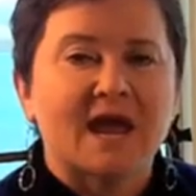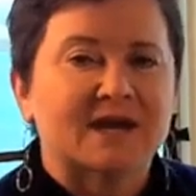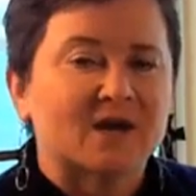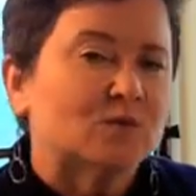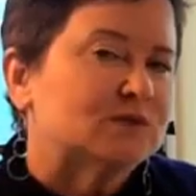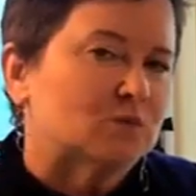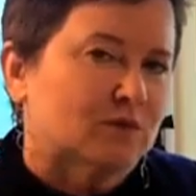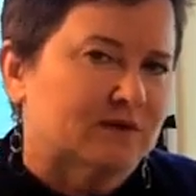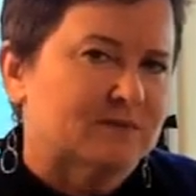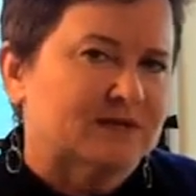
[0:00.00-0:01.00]
and I always
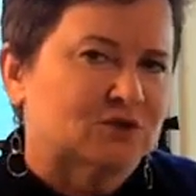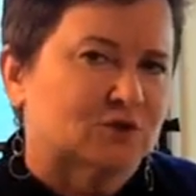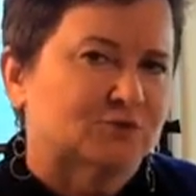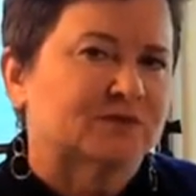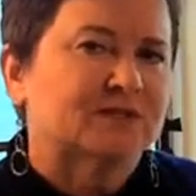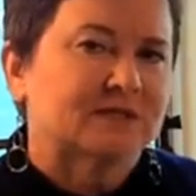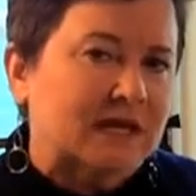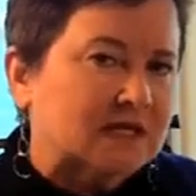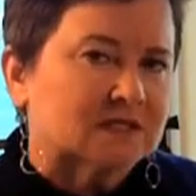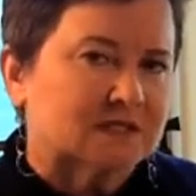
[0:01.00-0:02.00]
worry about children
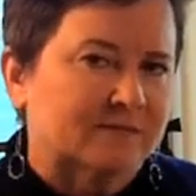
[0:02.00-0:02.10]
saying